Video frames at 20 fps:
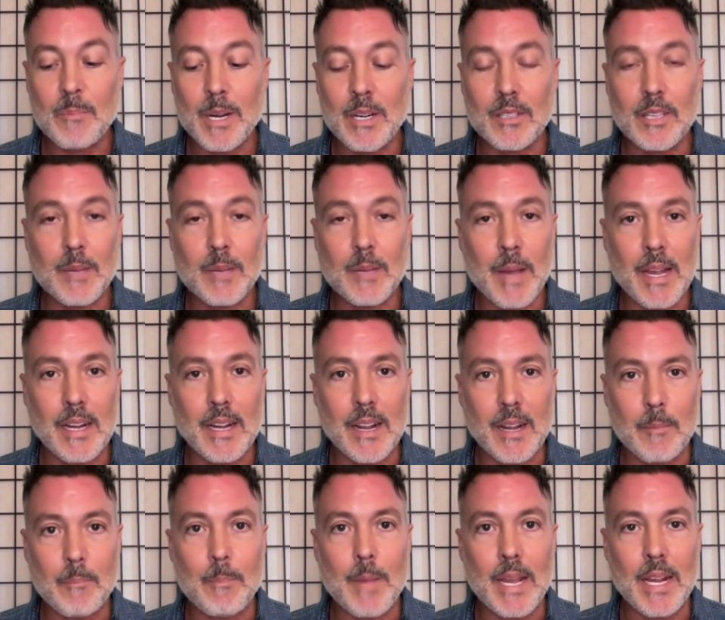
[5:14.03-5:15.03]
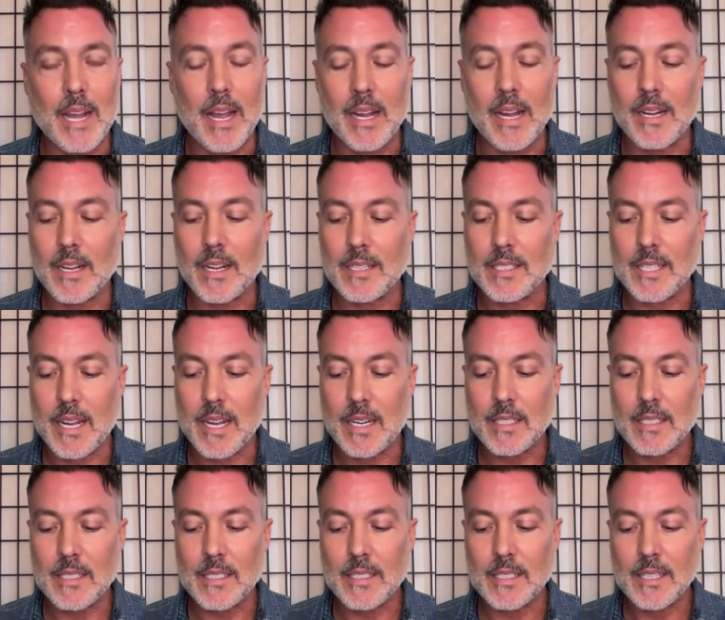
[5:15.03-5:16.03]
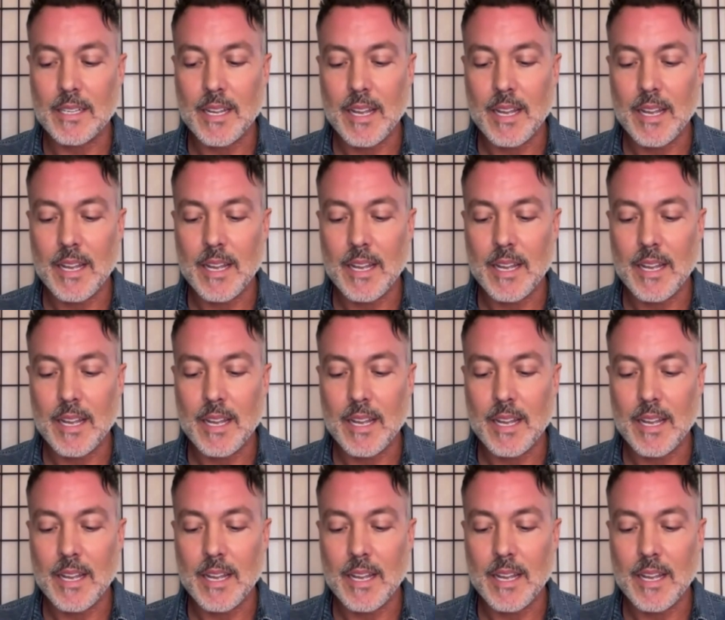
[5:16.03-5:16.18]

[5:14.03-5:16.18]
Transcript: barely make eye contact.